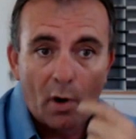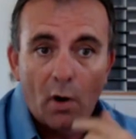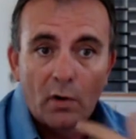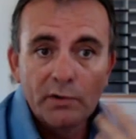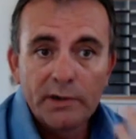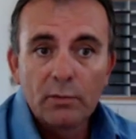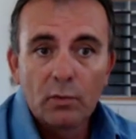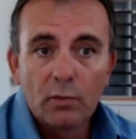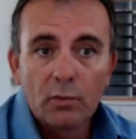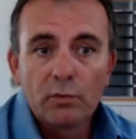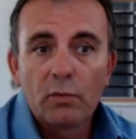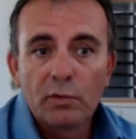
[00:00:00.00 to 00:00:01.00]
So your
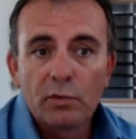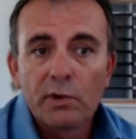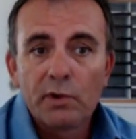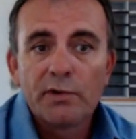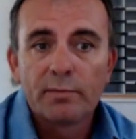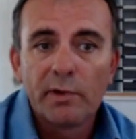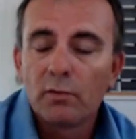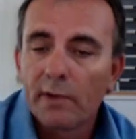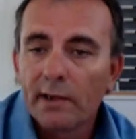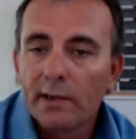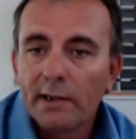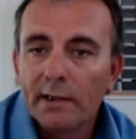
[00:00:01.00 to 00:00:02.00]
biology will
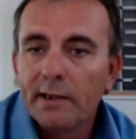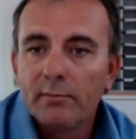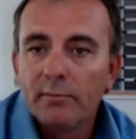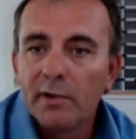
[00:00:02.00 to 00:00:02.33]
use minerals.